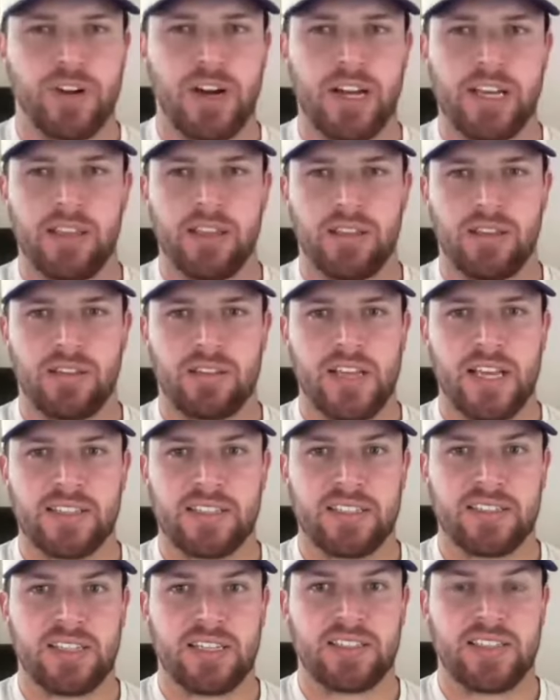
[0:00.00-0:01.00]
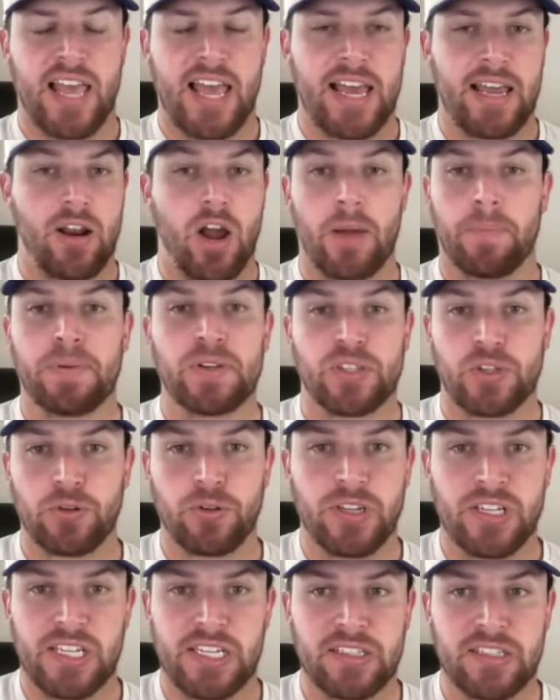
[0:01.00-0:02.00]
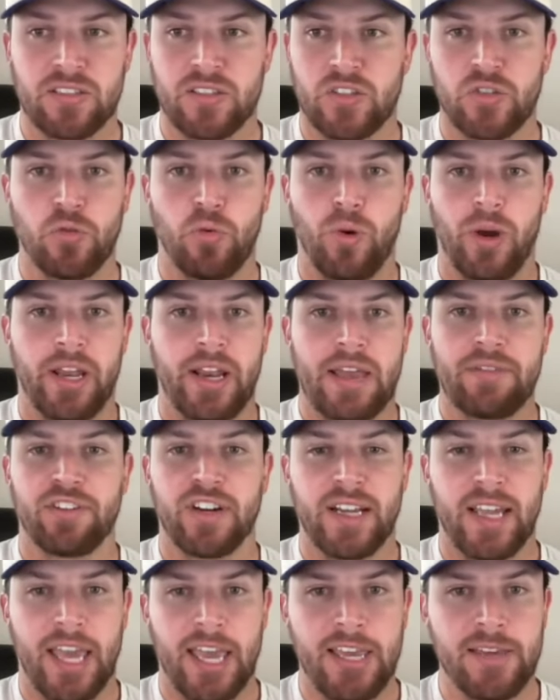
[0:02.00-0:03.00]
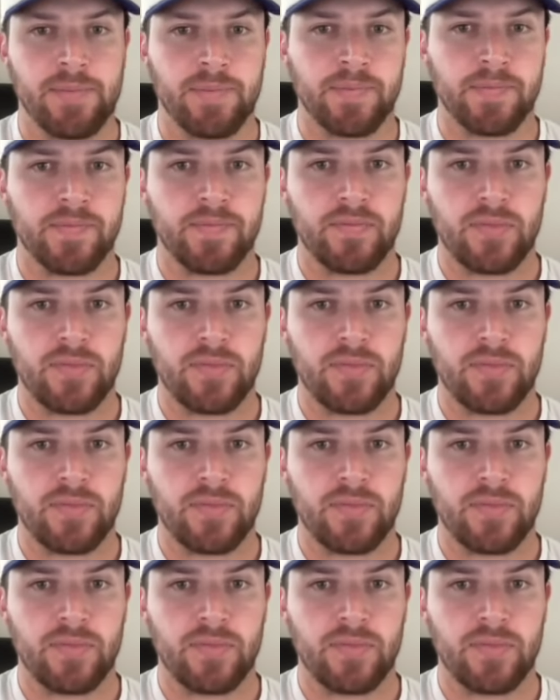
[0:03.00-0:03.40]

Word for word: right? Texas has had opportunities to win every game.